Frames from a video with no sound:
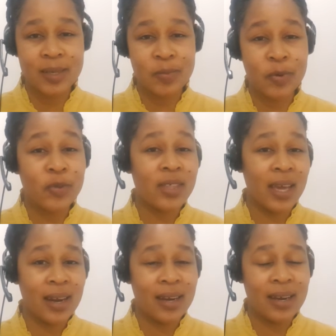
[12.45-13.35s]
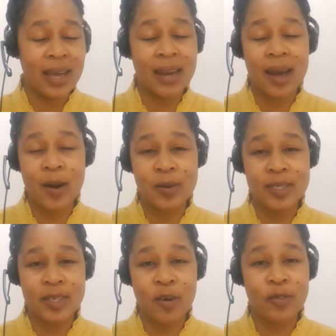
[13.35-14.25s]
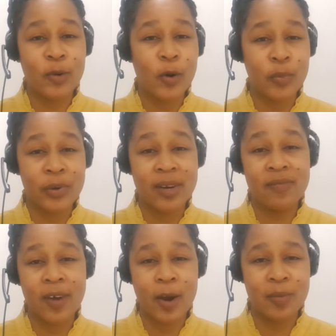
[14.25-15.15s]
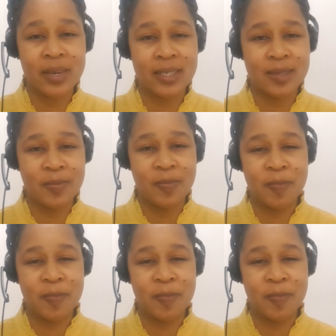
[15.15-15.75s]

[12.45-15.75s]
both in and out of the corporate environment.